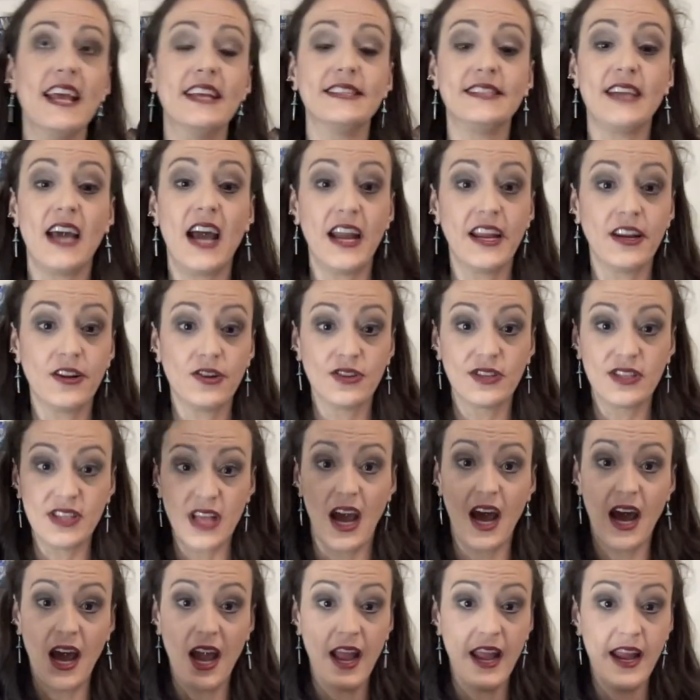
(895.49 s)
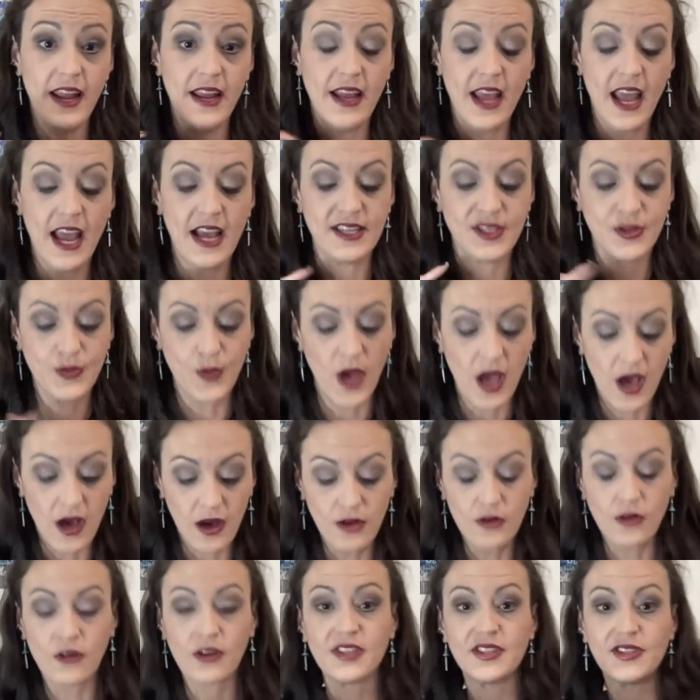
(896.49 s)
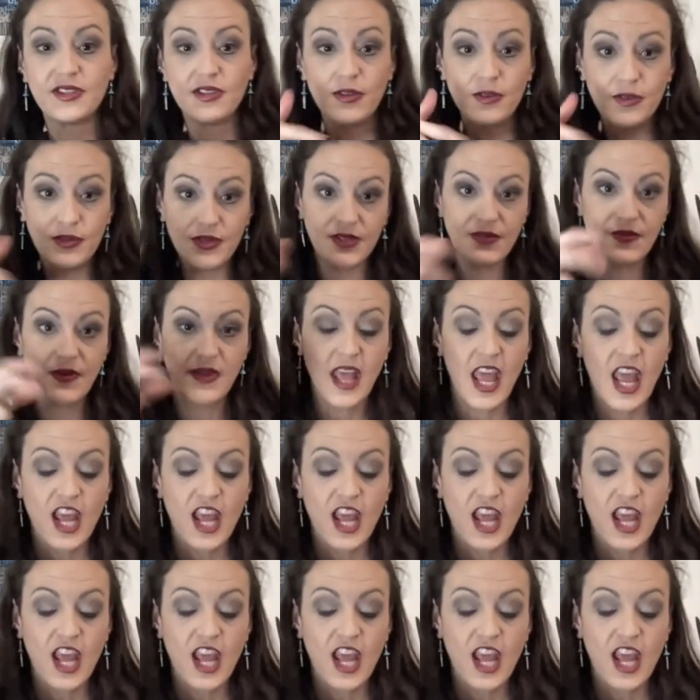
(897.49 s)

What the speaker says: and tiger's eye as well, crystals.